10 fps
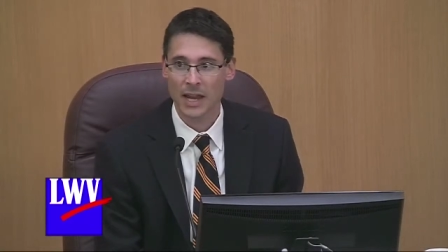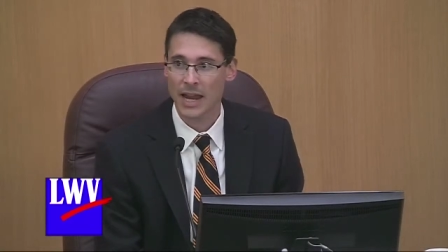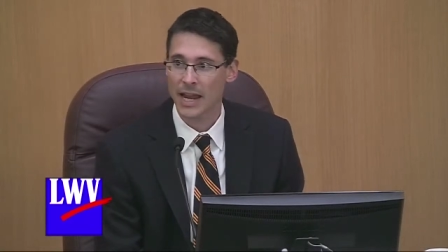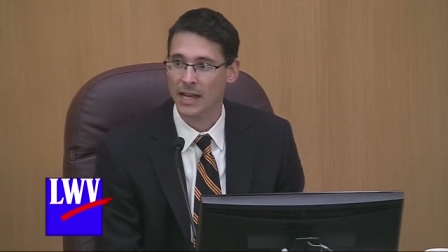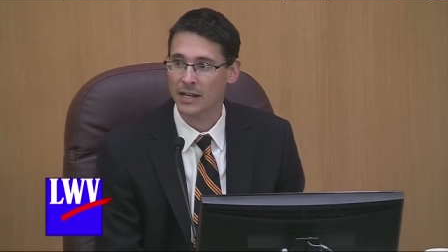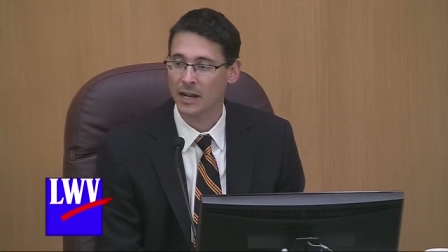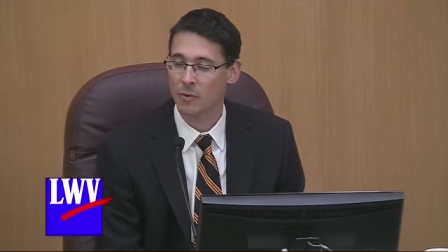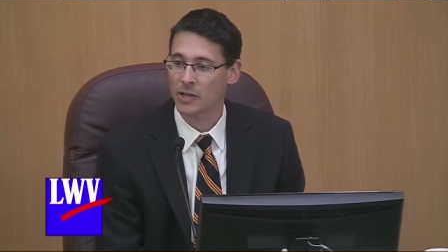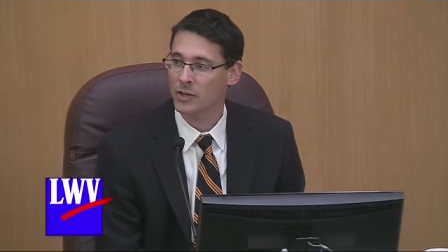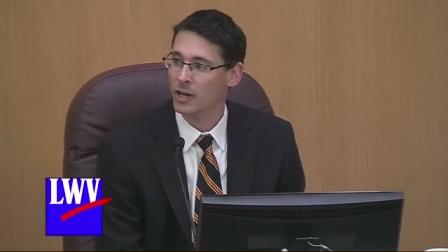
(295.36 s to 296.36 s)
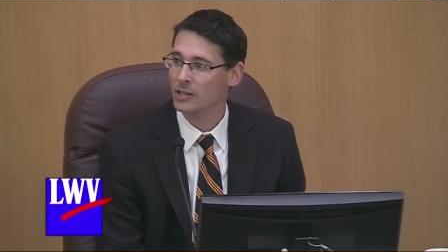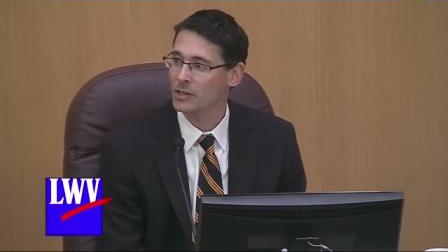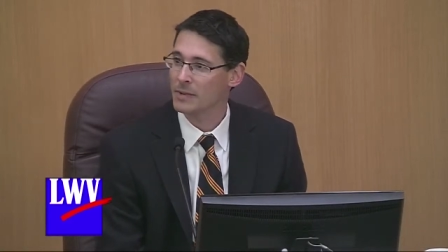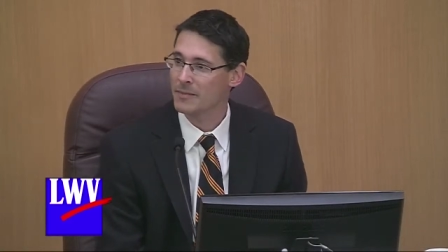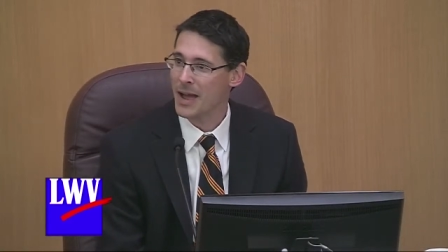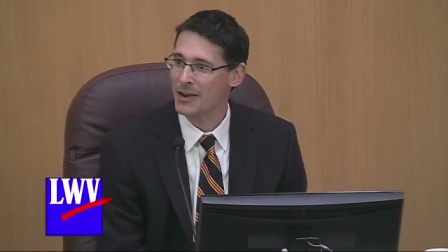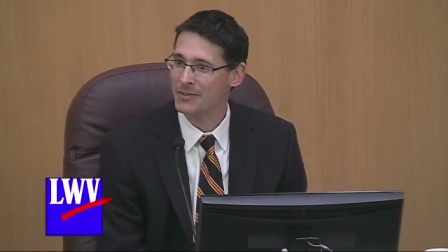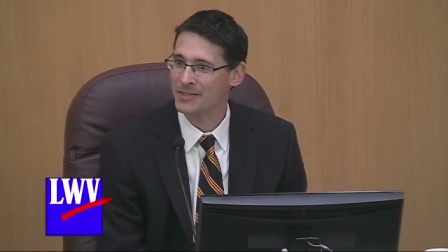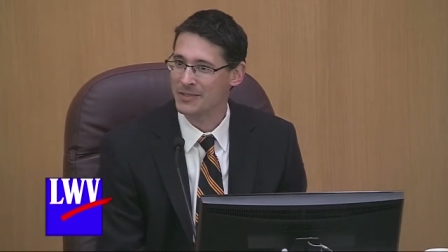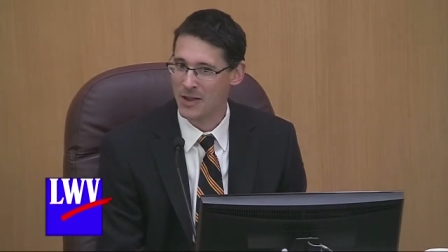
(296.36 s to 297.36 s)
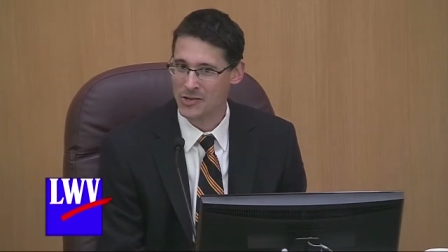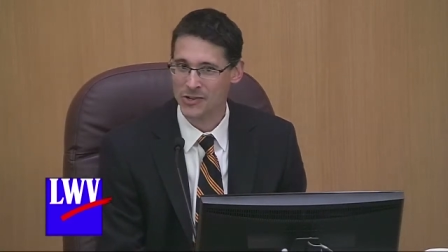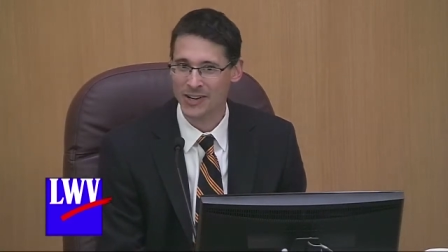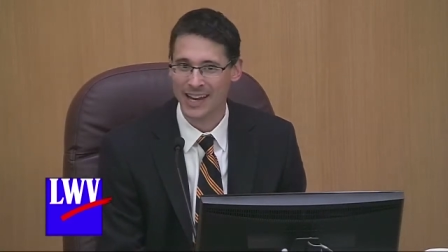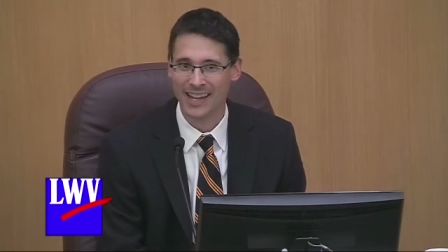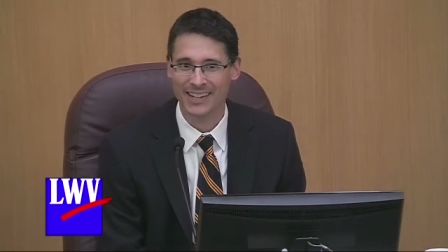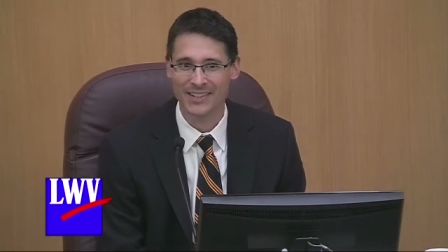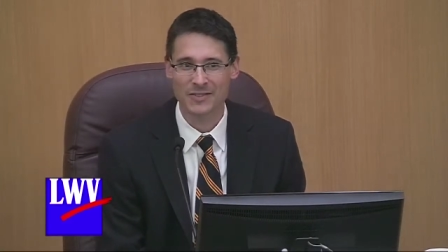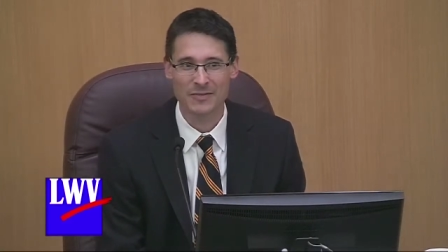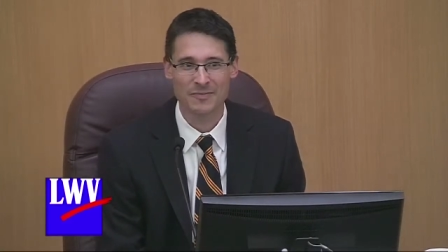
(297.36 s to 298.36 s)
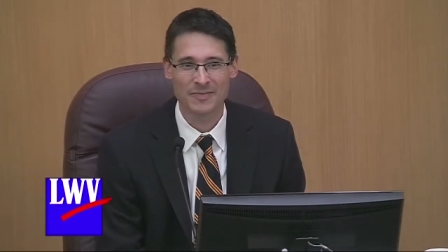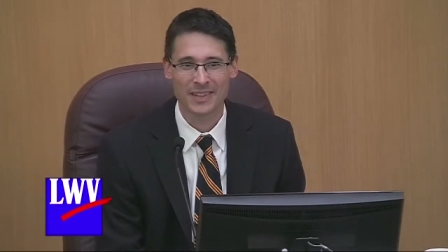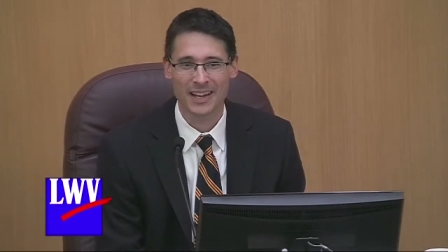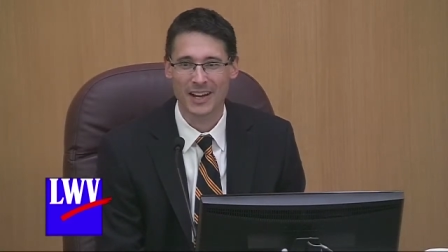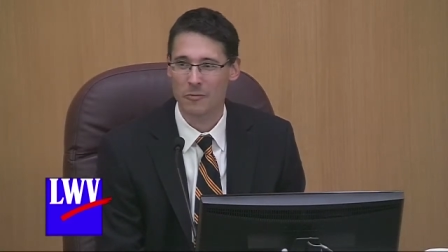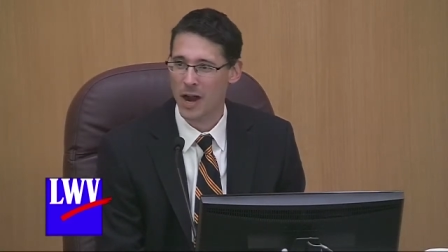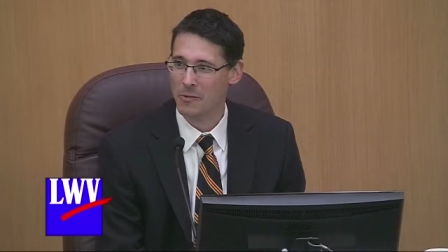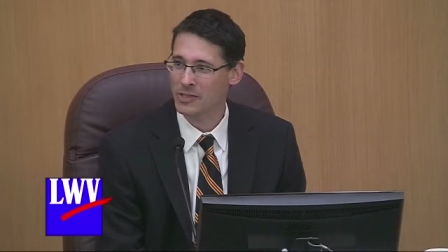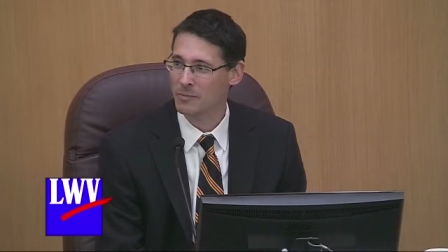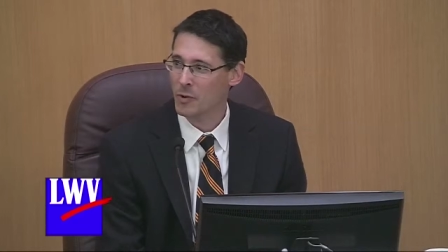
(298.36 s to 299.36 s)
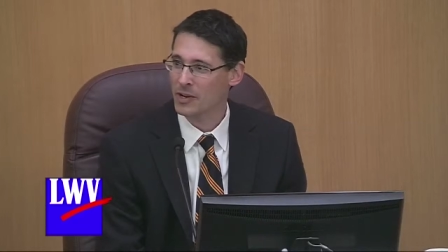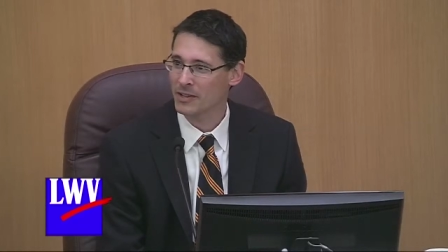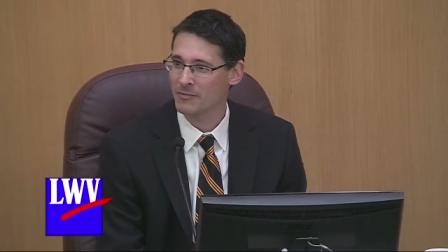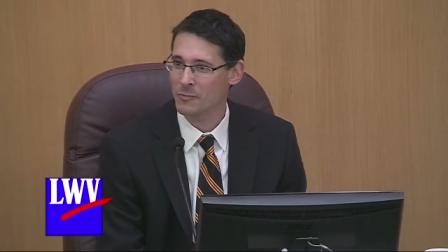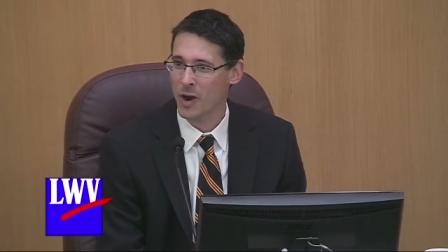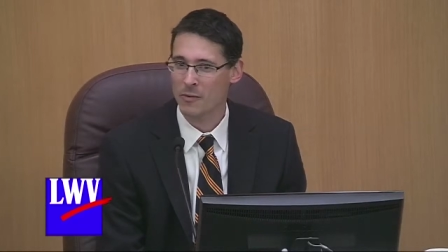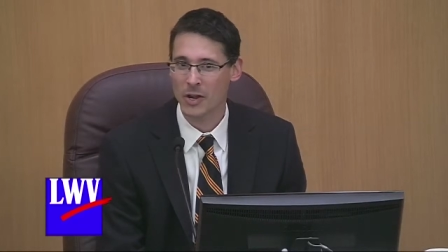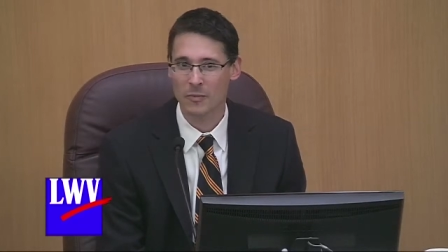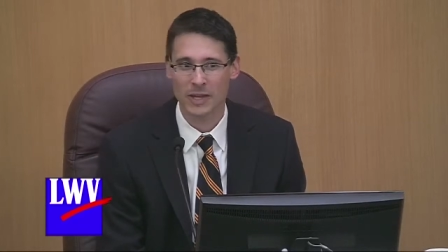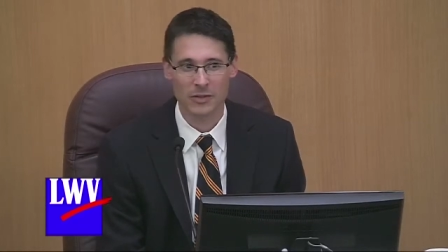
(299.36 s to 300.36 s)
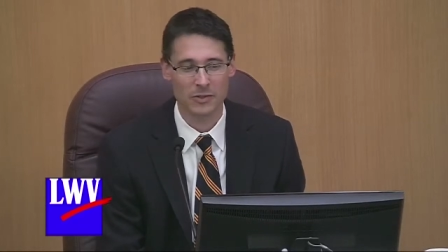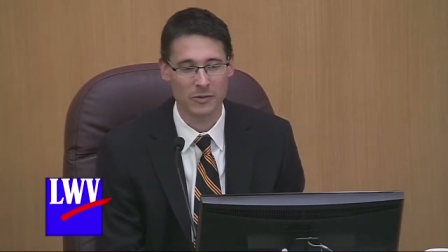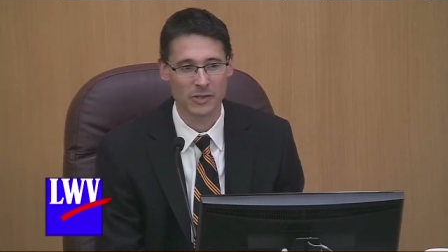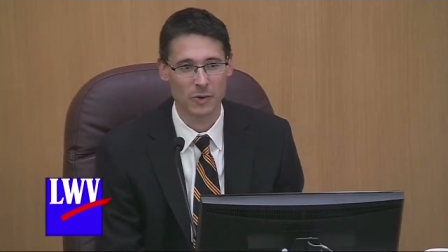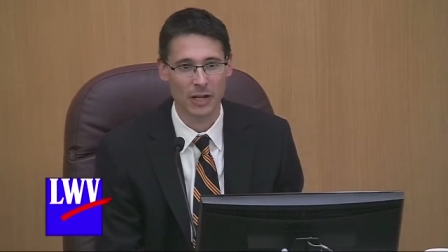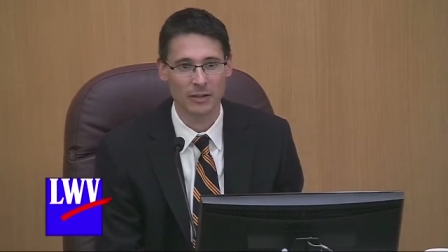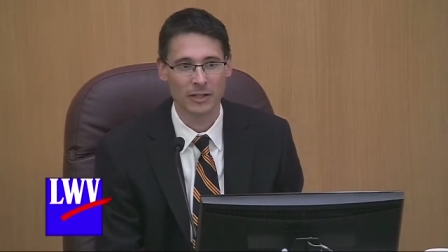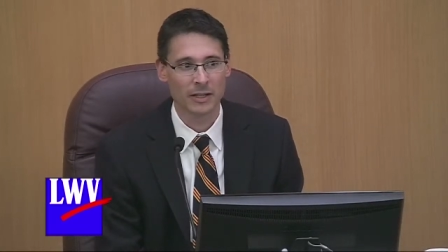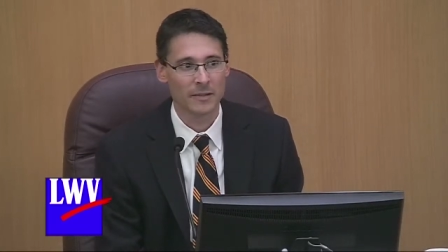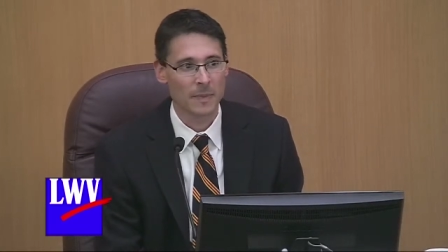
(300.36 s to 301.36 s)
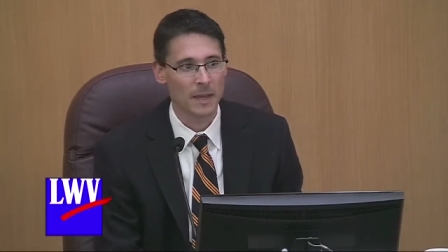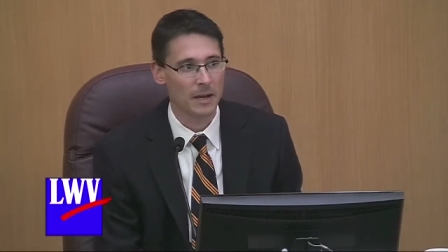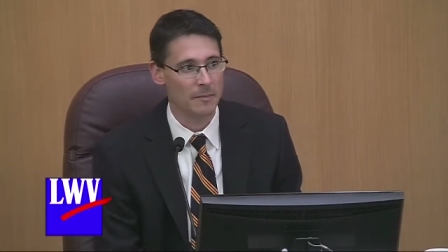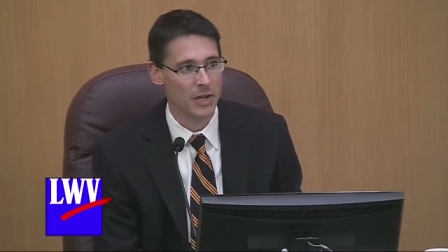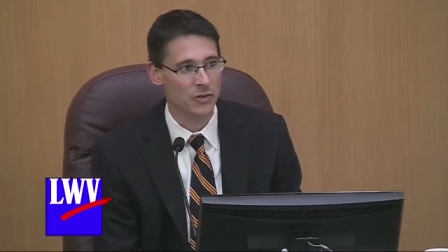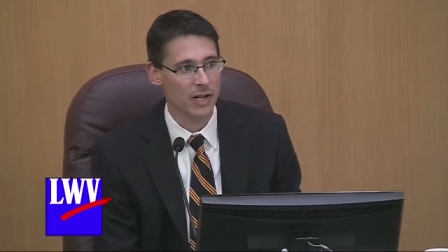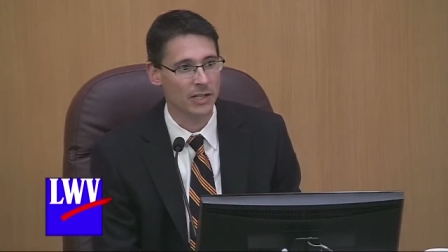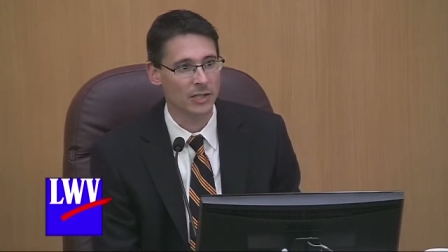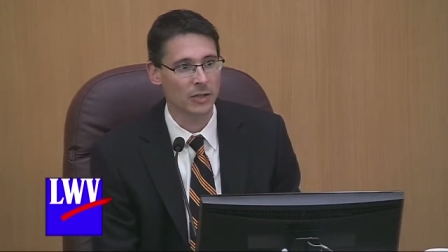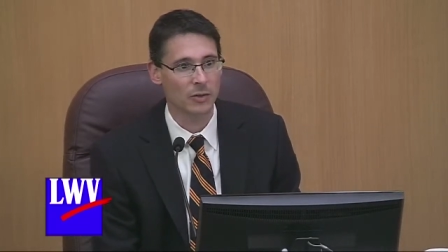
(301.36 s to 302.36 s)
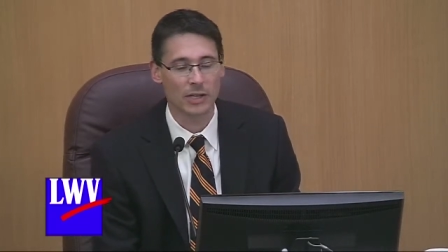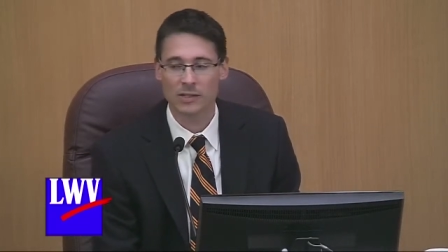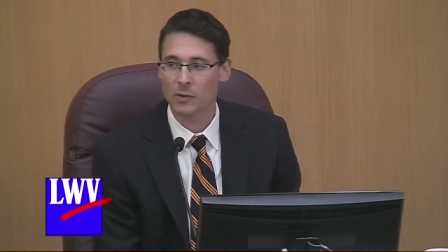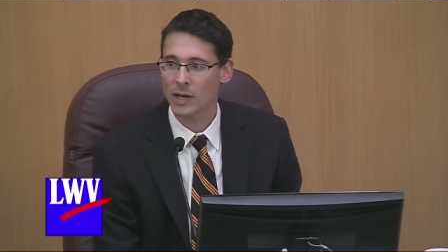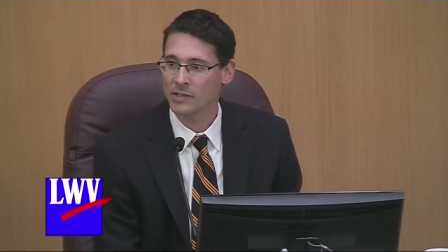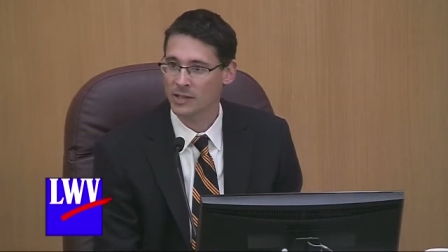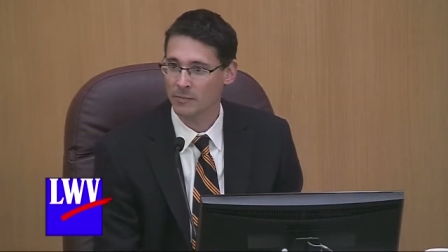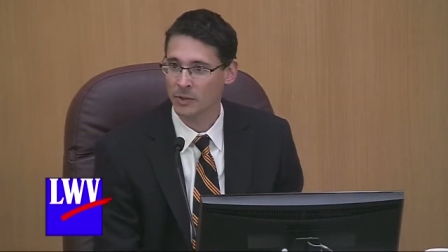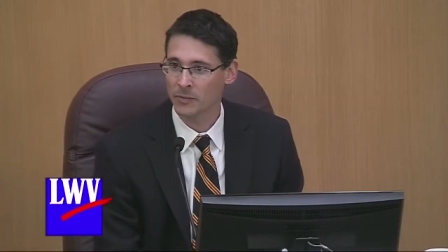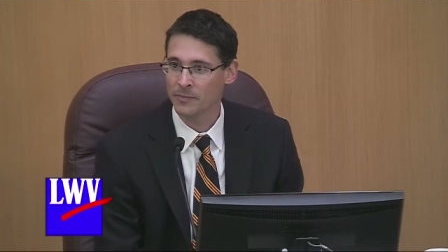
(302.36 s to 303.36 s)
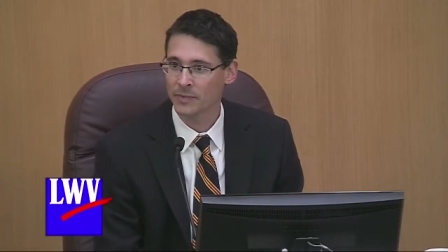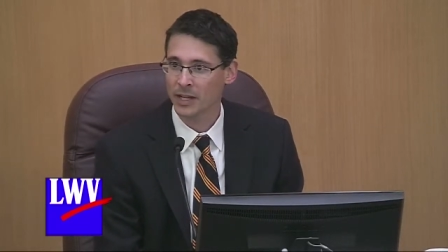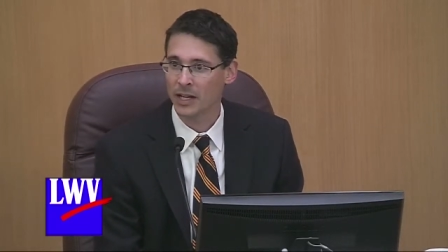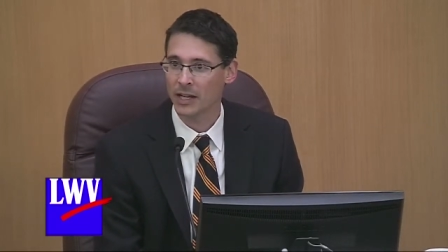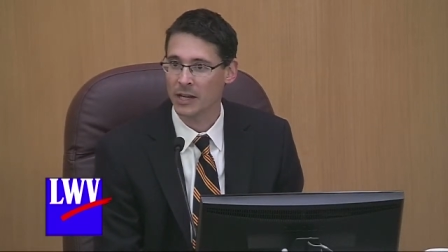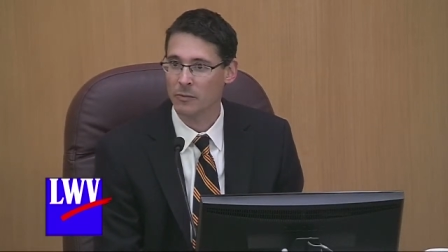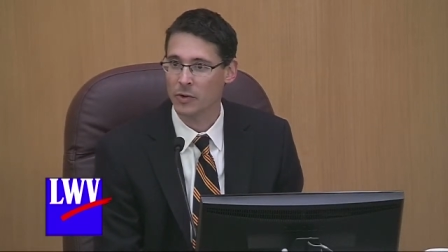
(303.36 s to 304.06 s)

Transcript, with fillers: and I want to talk a little bit about the measure and uh, why we support it and why we hope that you do as well. Uh, measure 92 is quite simple. Uh, it